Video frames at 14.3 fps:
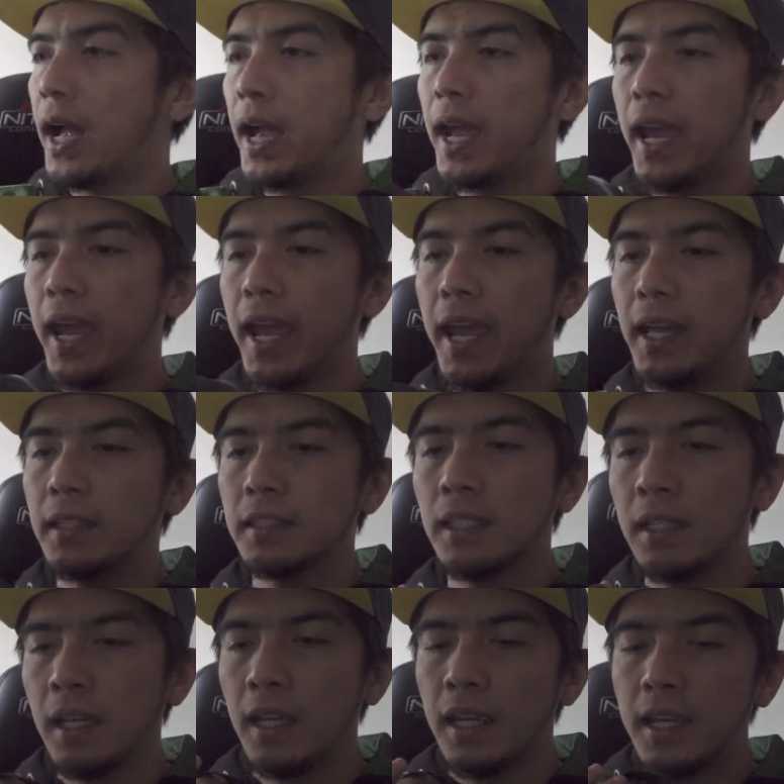and
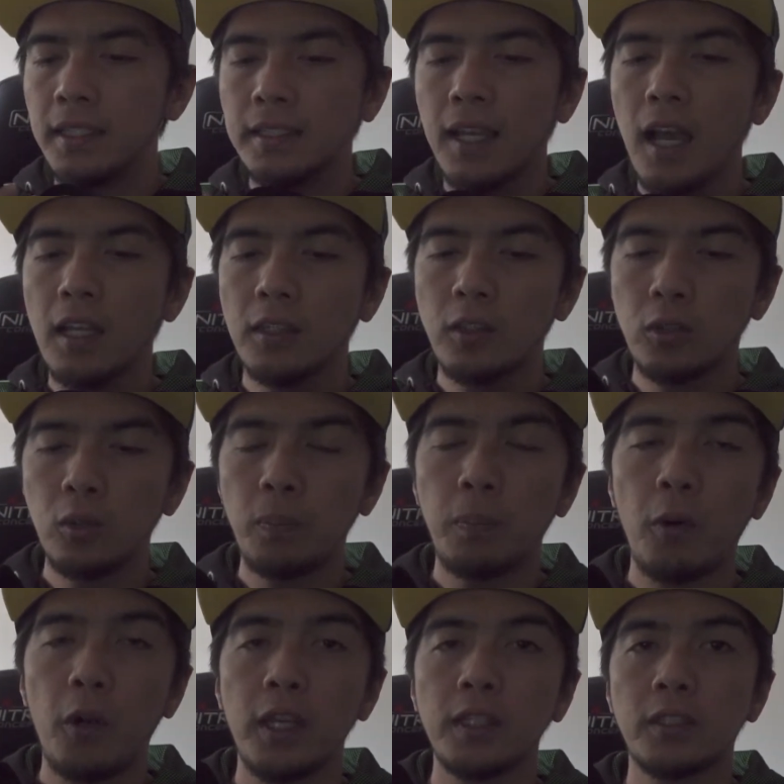it's got 2
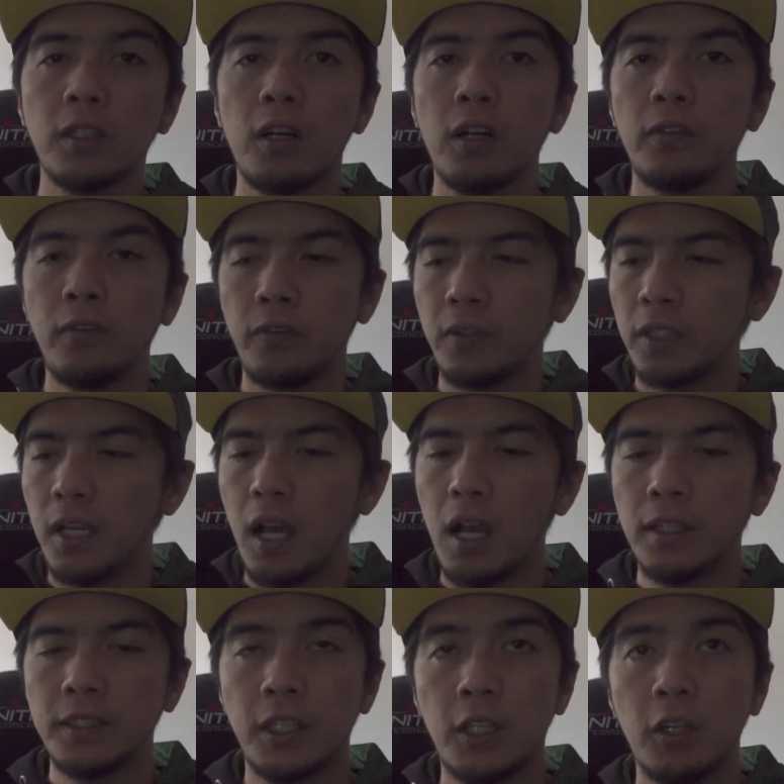points of
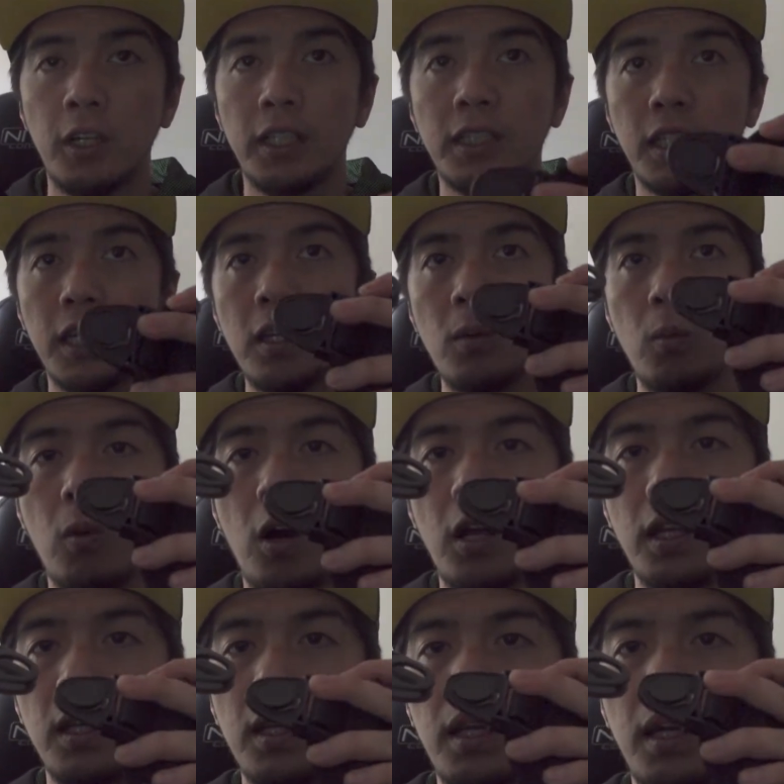security.
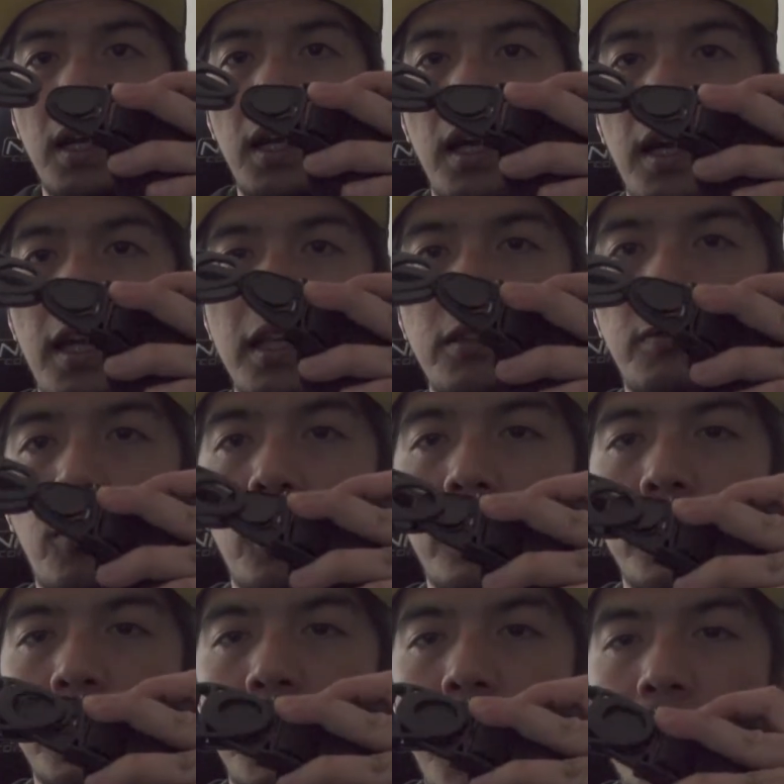One is for
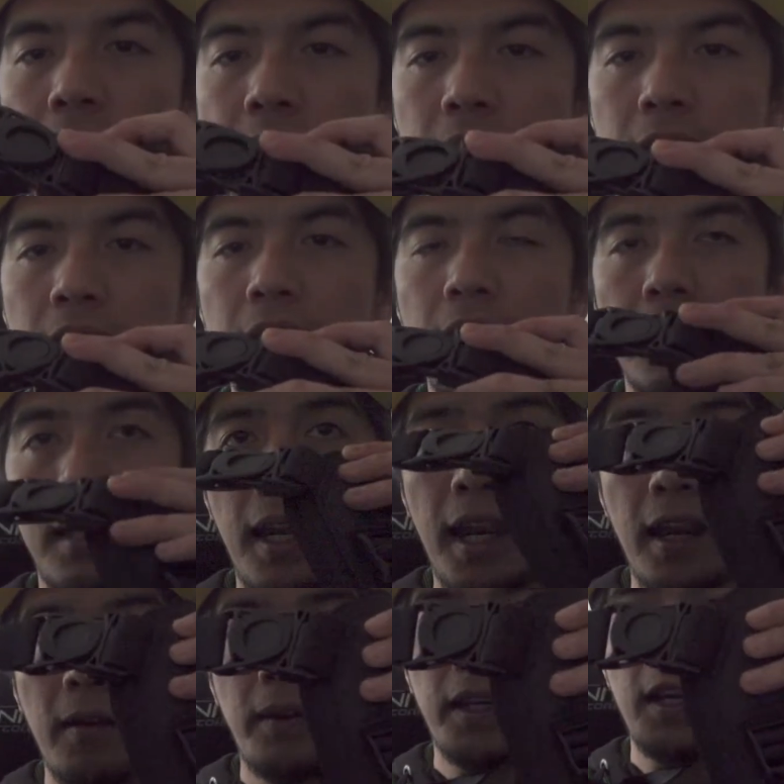the chest.
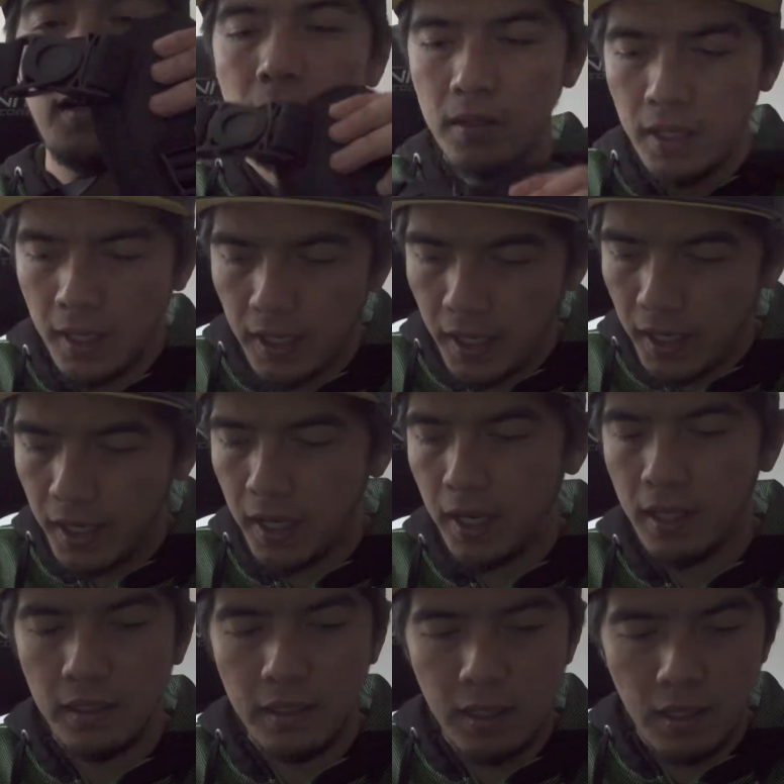There we go,
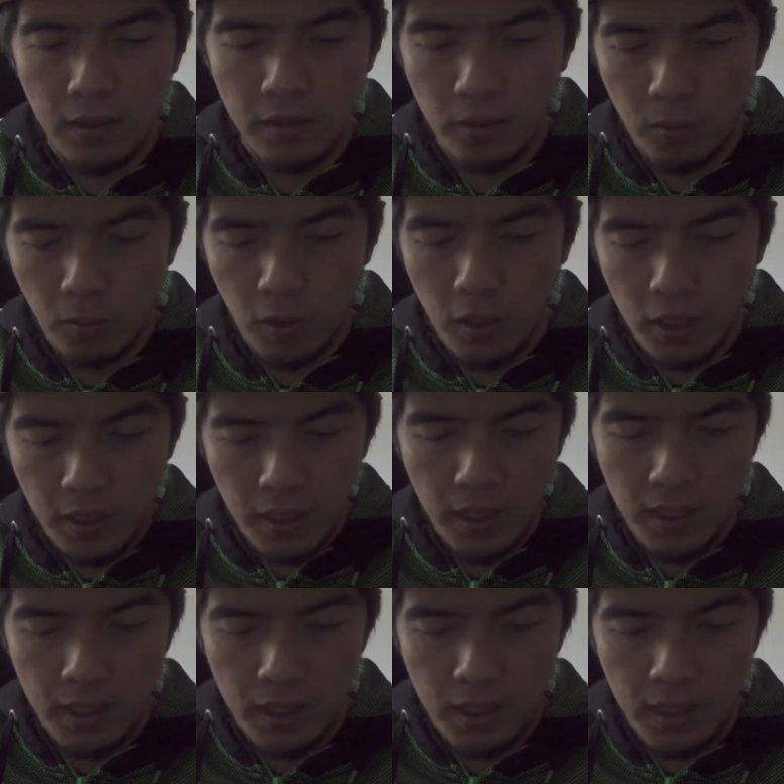and the other one,